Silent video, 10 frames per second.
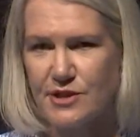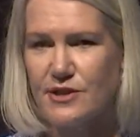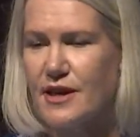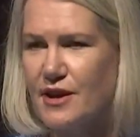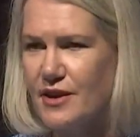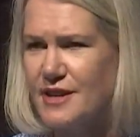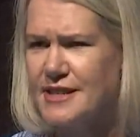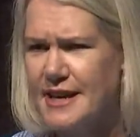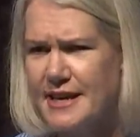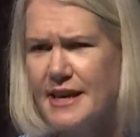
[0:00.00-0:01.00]
So they're going
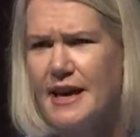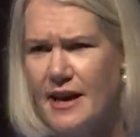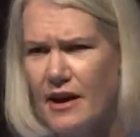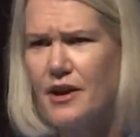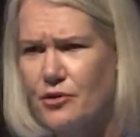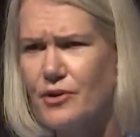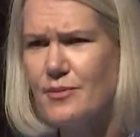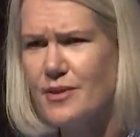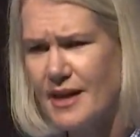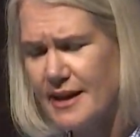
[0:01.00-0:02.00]
saying, yeah, I agree
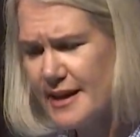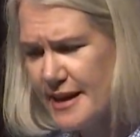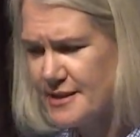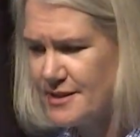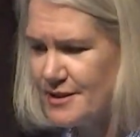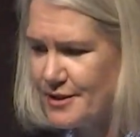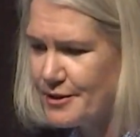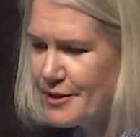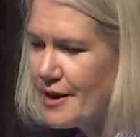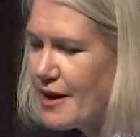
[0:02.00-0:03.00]
with that. Yes, you
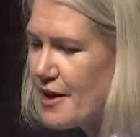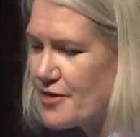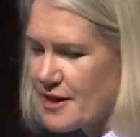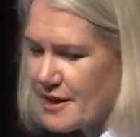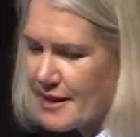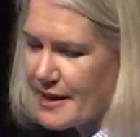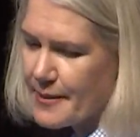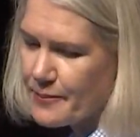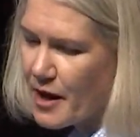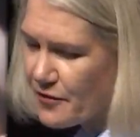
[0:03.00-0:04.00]
know, I think
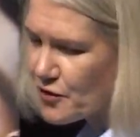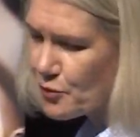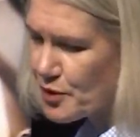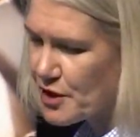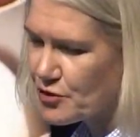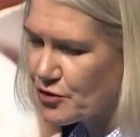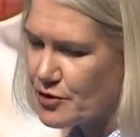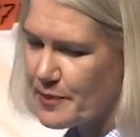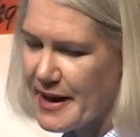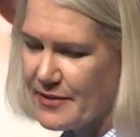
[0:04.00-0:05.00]
I feel pretty good
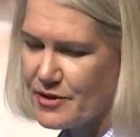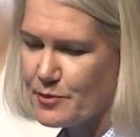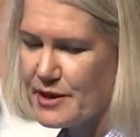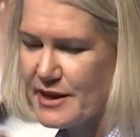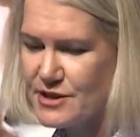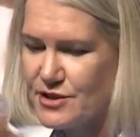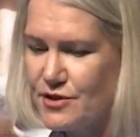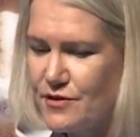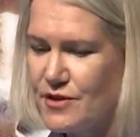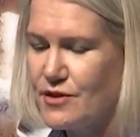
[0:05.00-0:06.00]
about the production
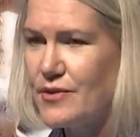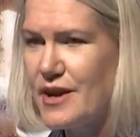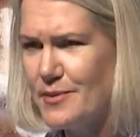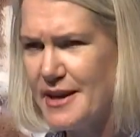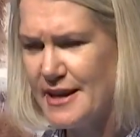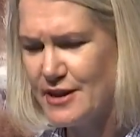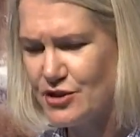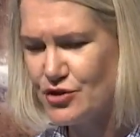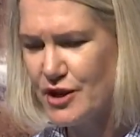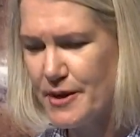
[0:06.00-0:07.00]
of the red meat
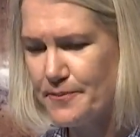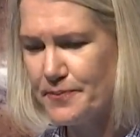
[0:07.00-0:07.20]
industry.